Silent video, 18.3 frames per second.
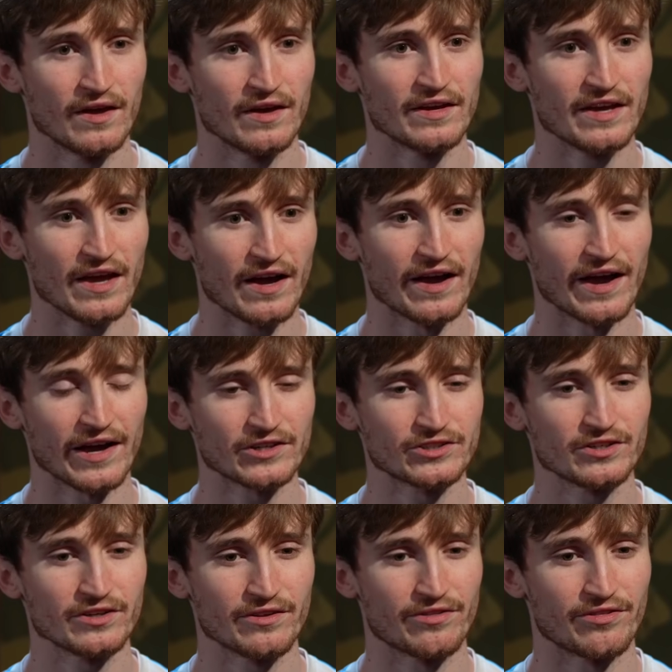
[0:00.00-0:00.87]
Yeah, I
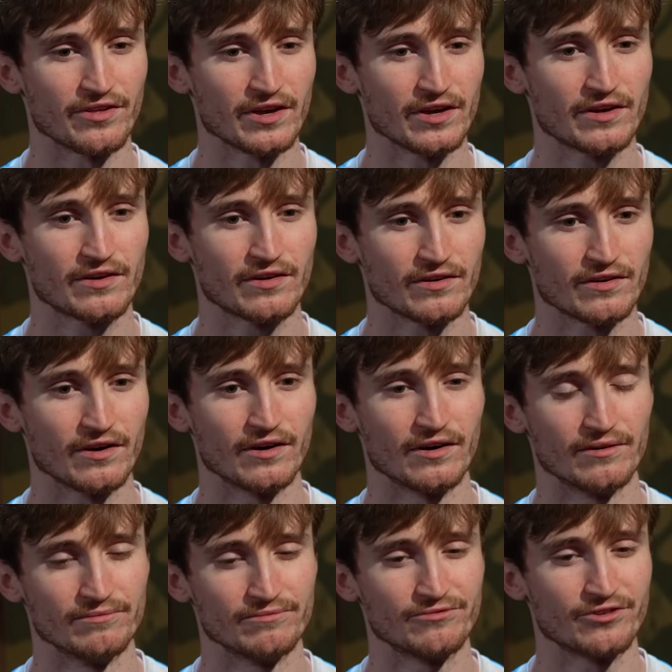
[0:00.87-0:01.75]
actually think,
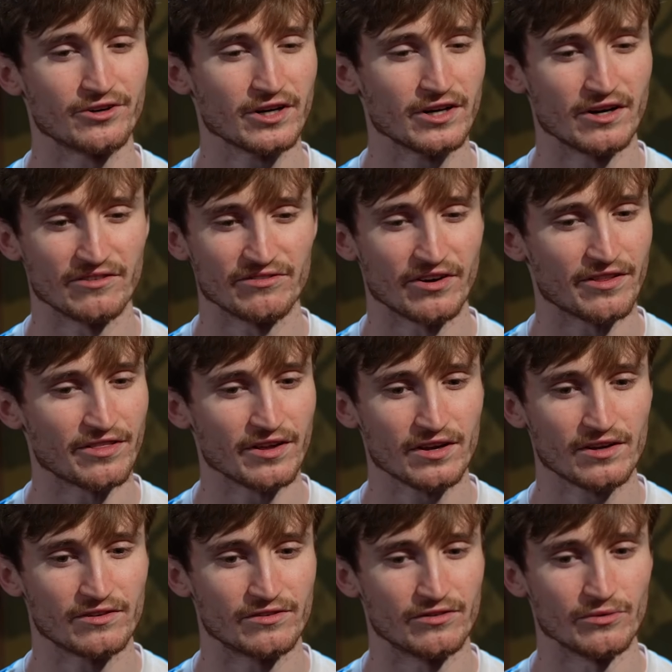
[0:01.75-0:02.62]
funny enough, I
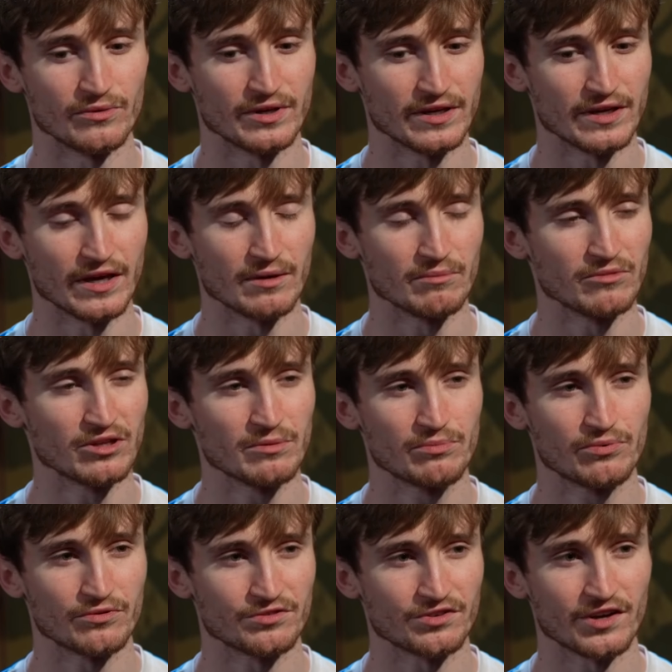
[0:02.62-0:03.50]
think doing Game
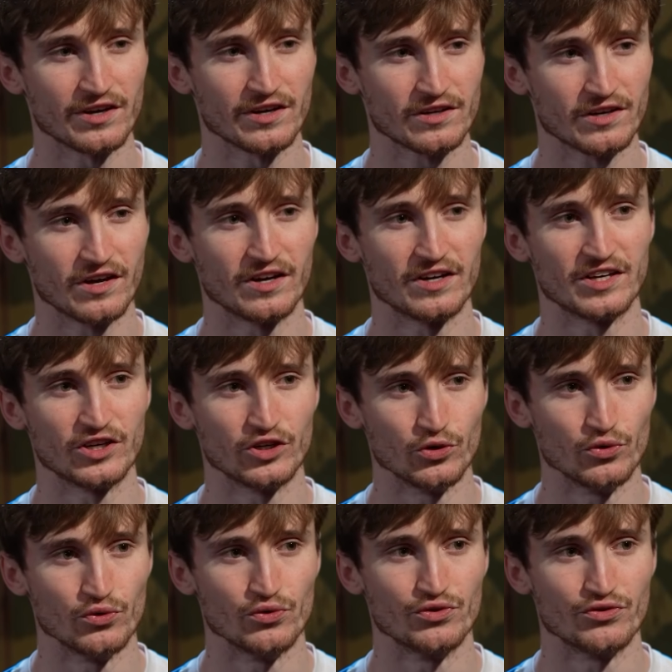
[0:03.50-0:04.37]
Leap was like a
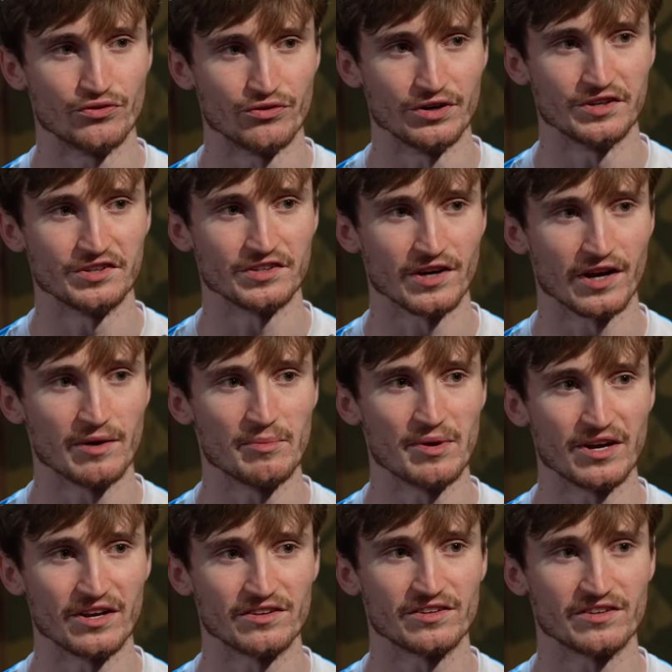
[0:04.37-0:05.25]
huge reason I
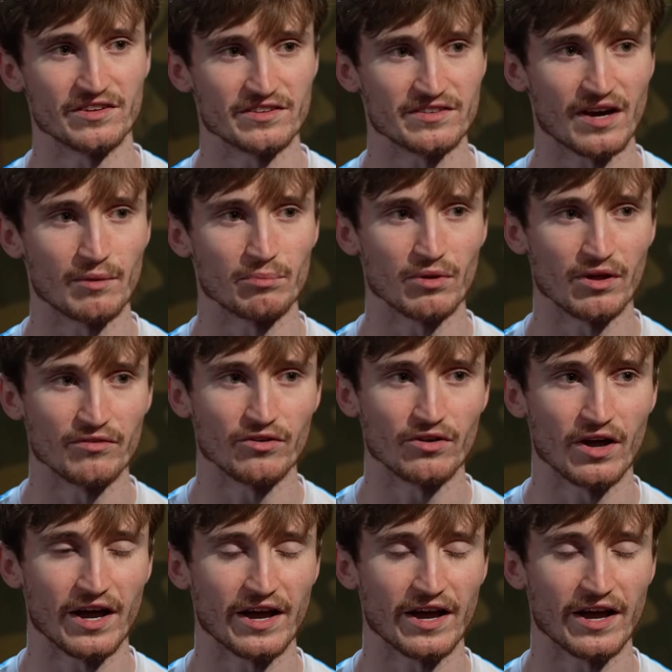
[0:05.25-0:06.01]
made it to the top level.